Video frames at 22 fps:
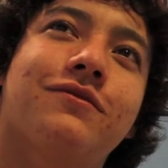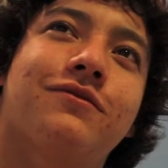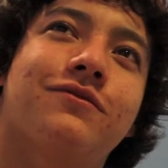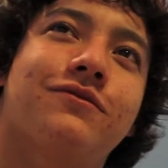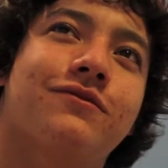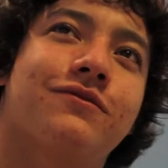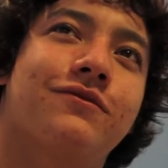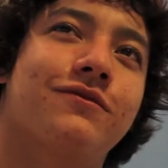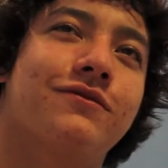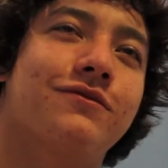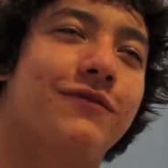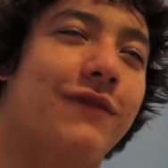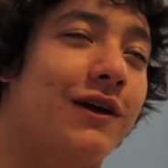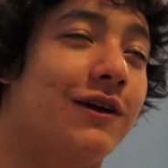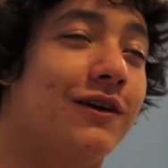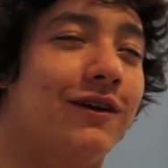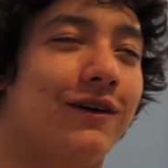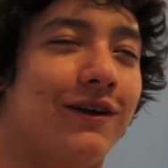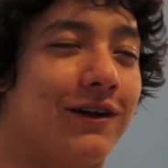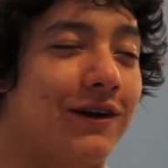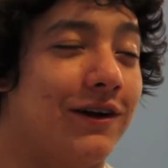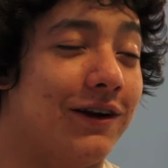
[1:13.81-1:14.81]
don't
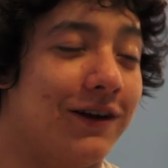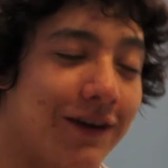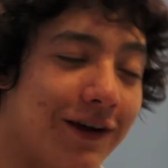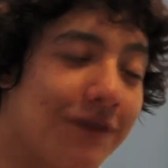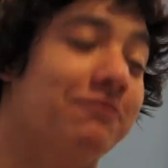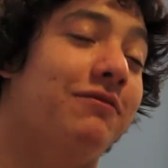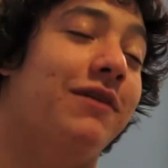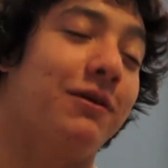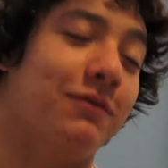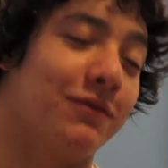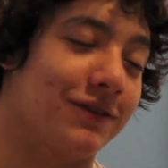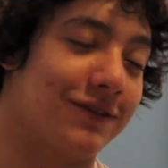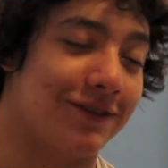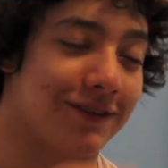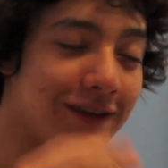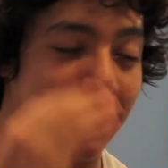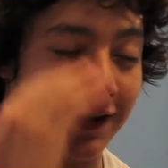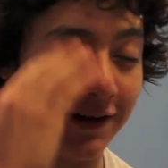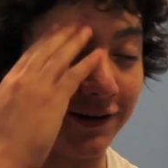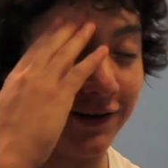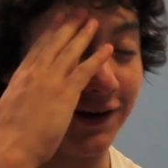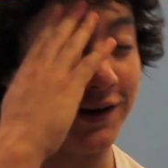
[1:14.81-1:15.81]
know, maybe it's
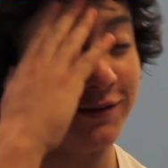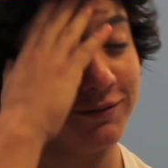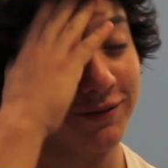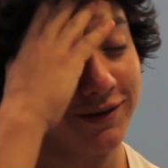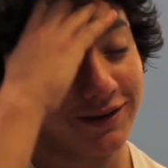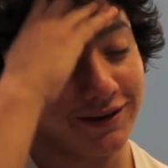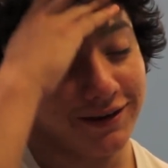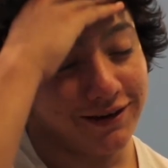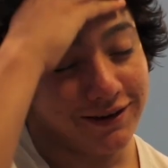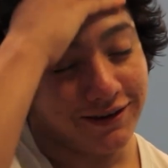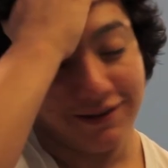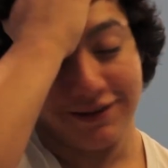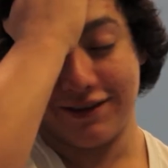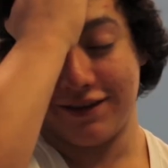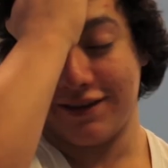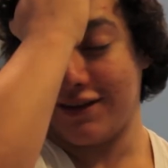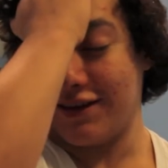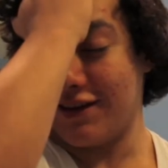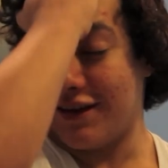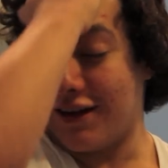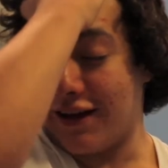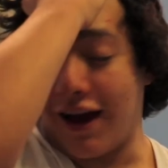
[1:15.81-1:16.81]
not great, but
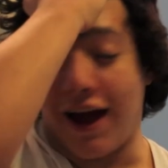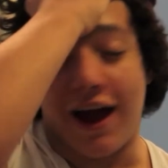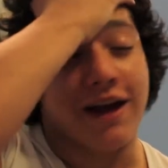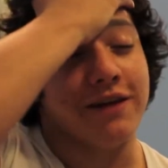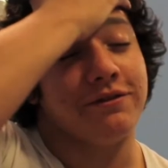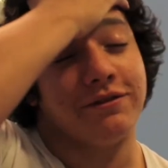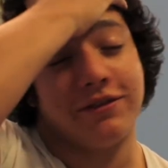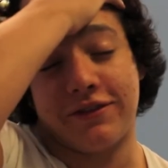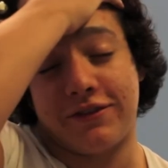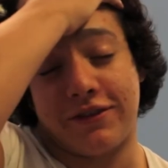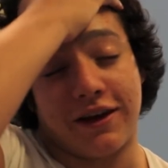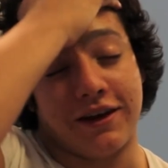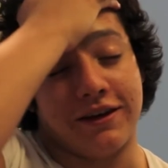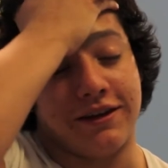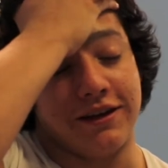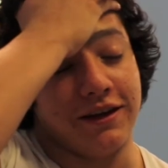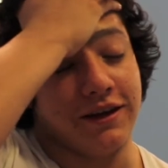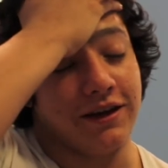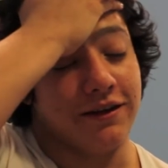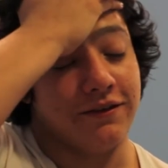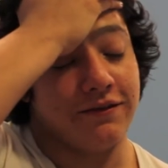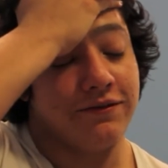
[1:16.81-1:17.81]
I have this
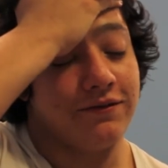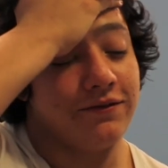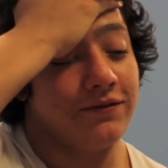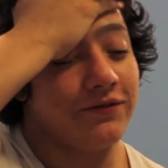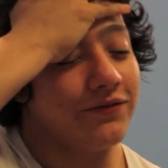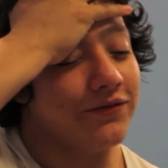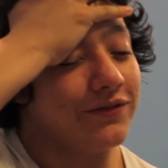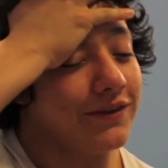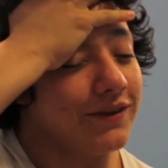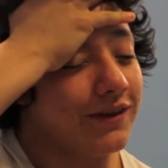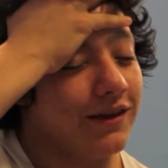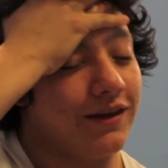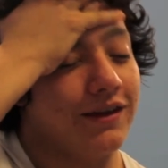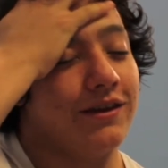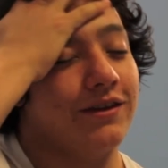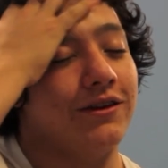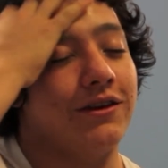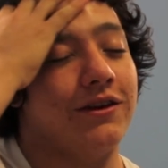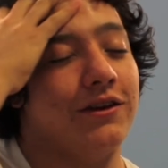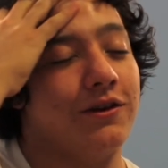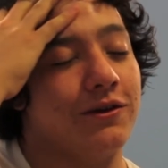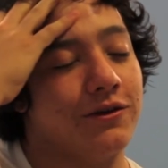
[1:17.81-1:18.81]
idea.
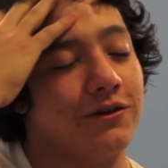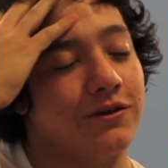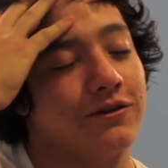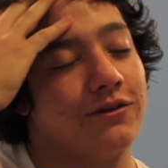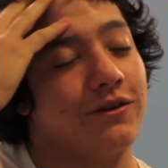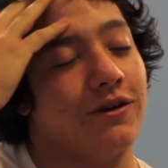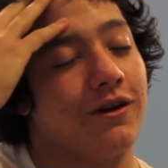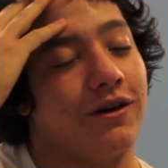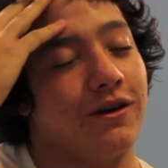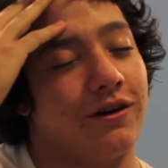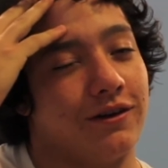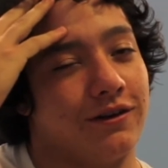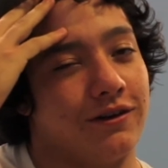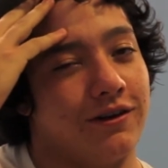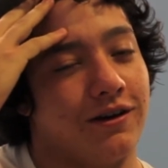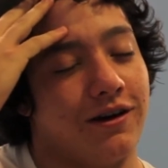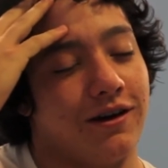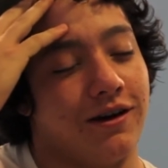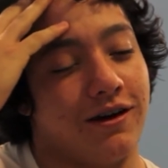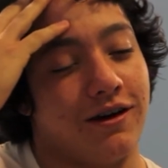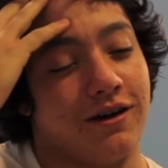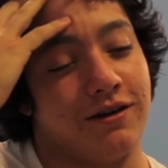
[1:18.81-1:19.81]
You know the song,
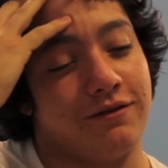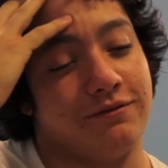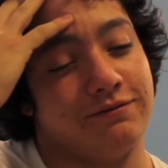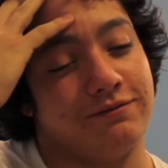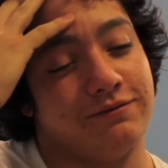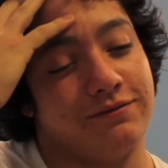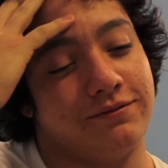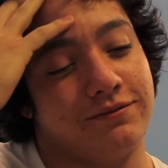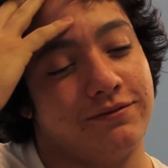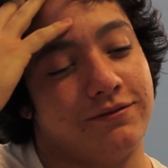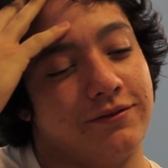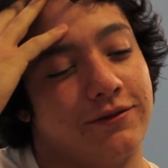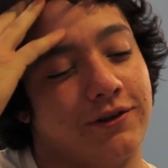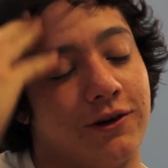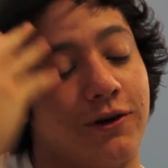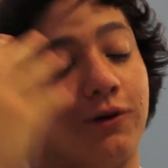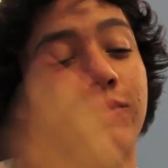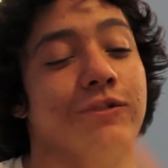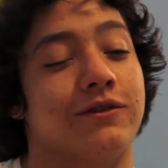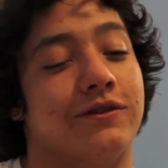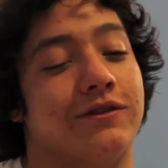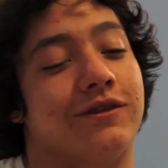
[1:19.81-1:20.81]

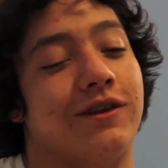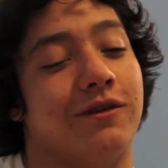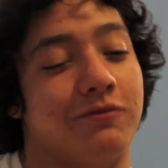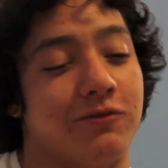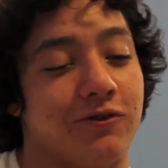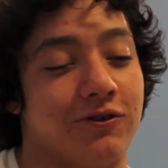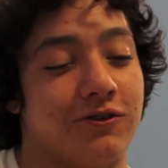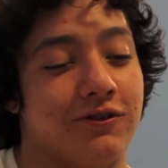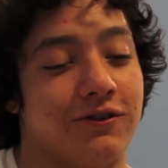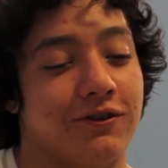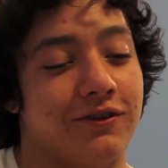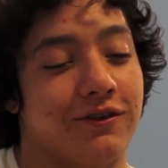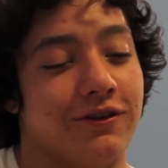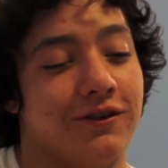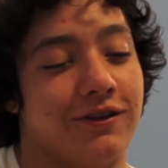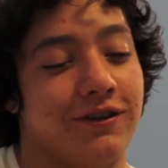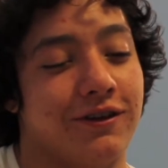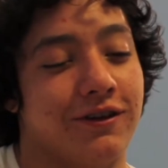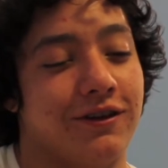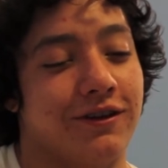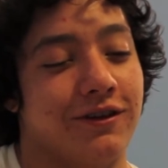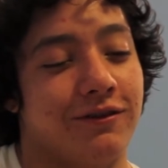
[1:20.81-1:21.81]
Golden Slumbers
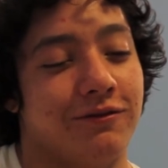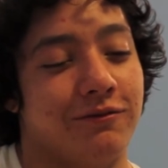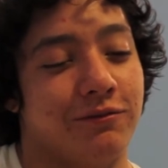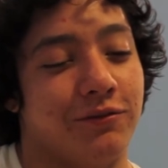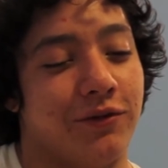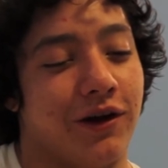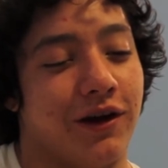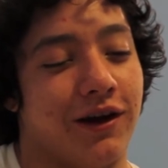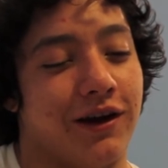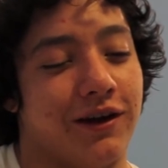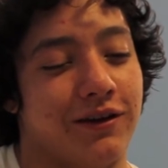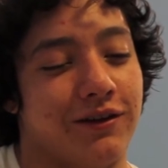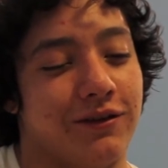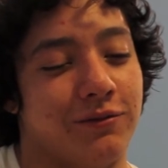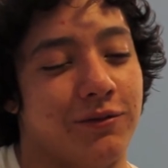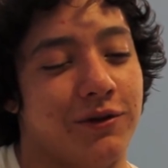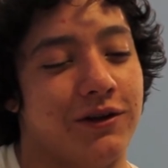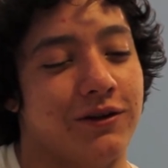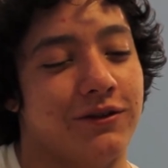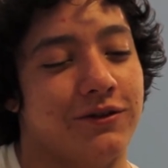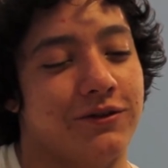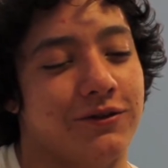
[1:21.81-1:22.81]
by the
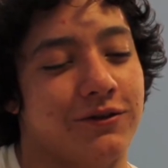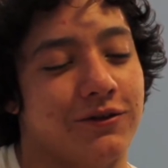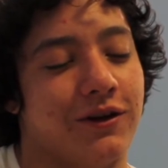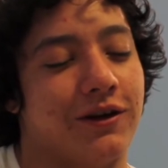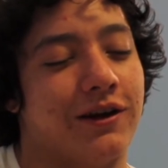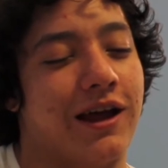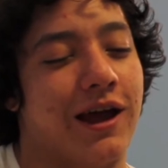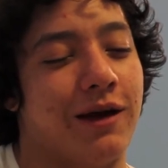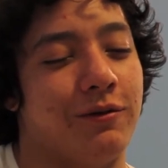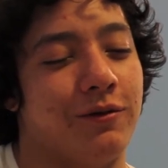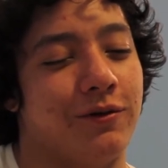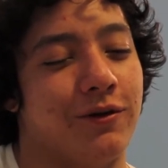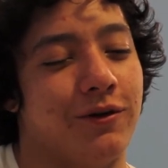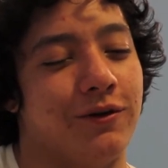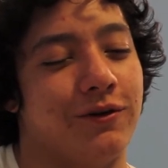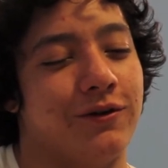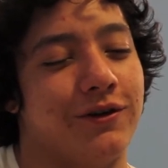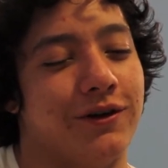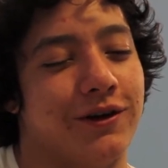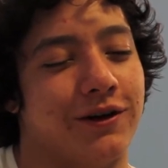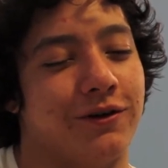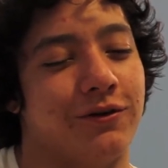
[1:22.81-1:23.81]
Beatles is on Abbey
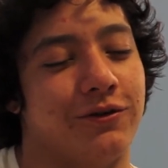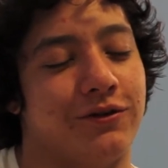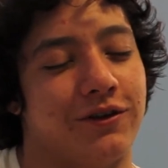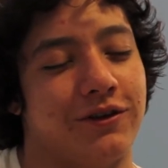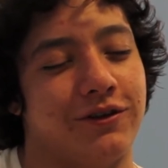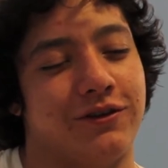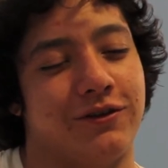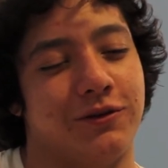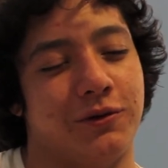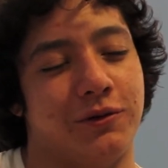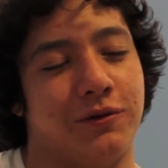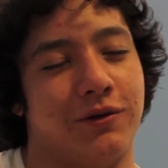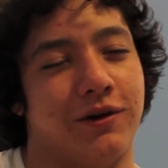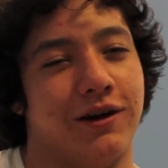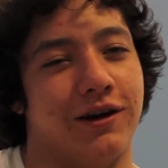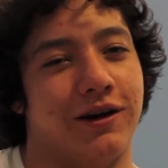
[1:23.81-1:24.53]
Road. It goes into